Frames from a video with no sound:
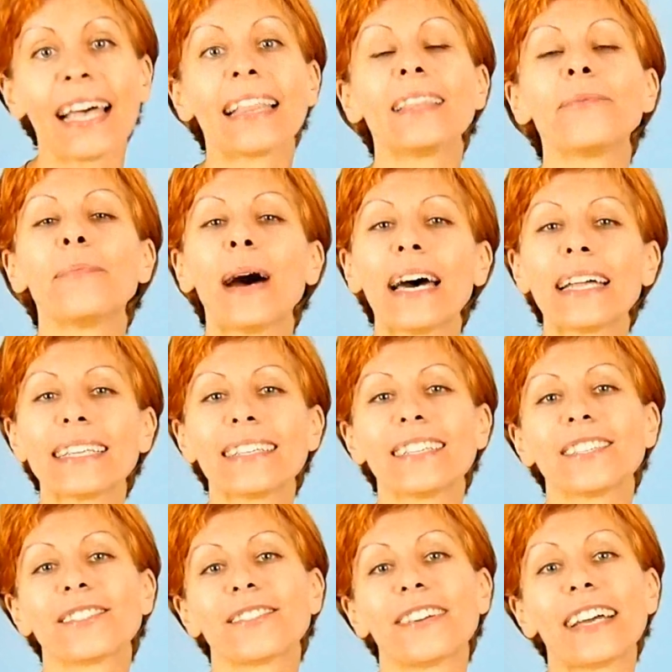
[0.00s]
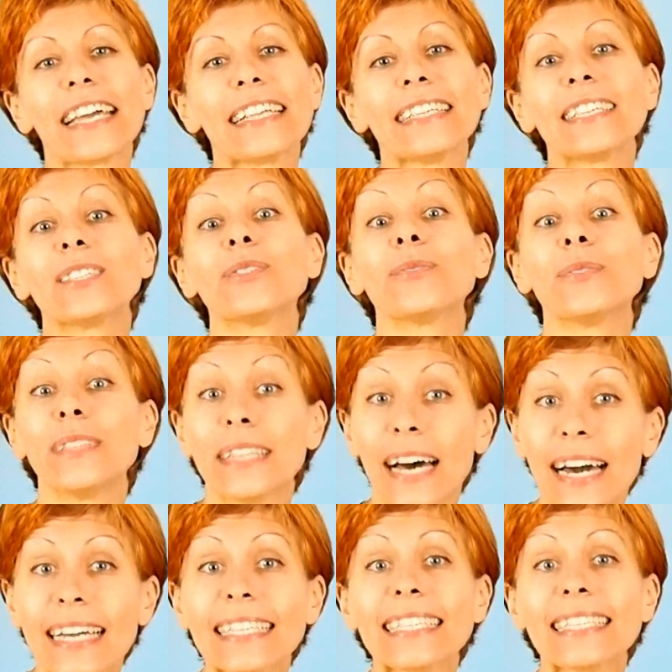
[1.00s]
The pattern is graded to
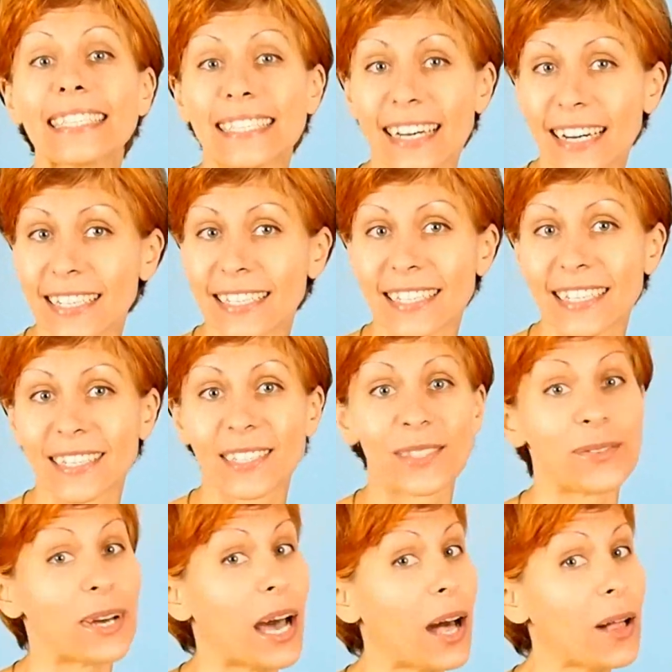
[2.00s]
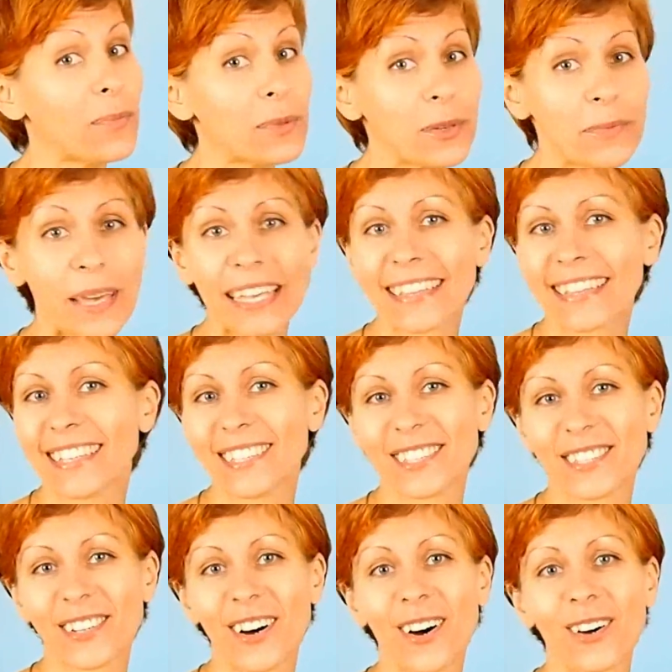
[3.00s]
9 sizes to help you make these
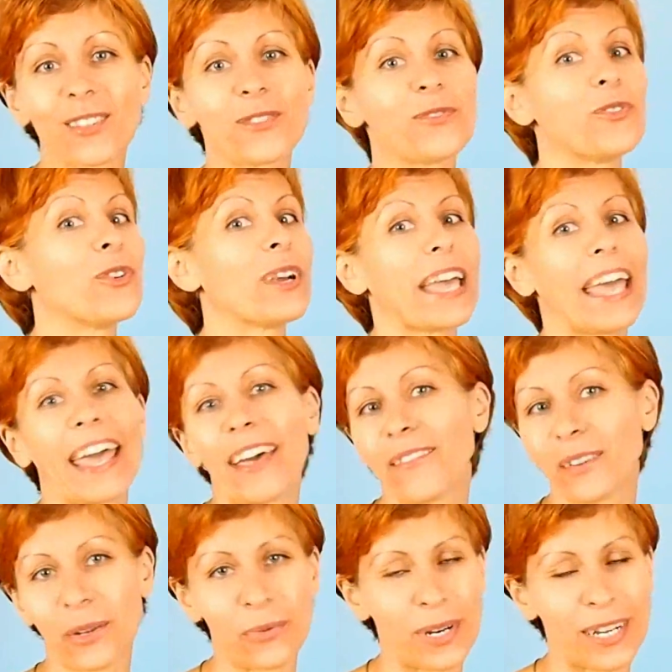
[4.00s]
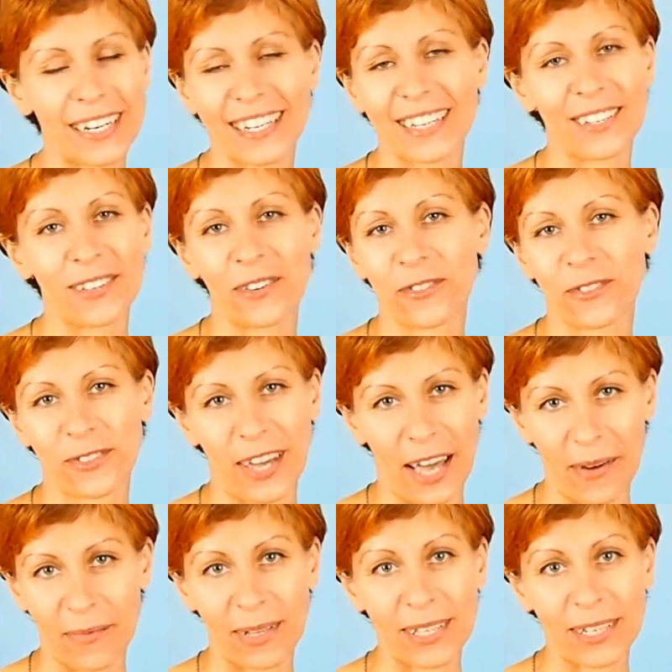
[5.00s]
socks for everyone in your
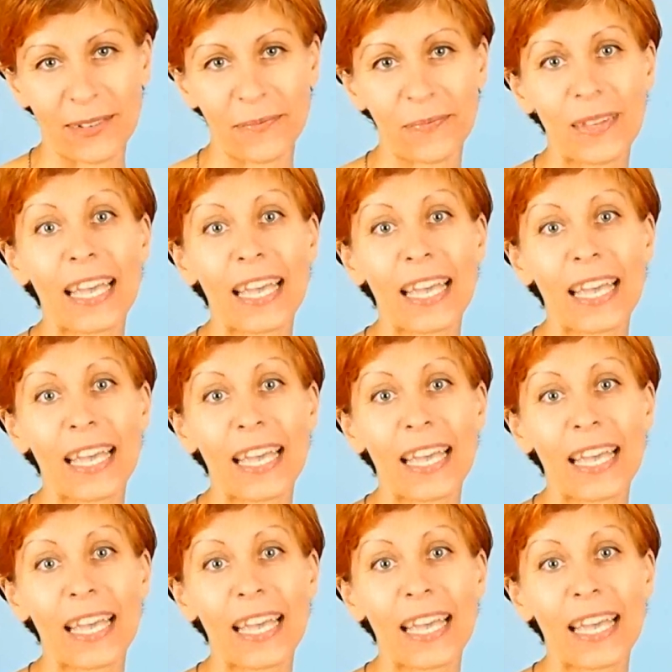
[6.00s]
family.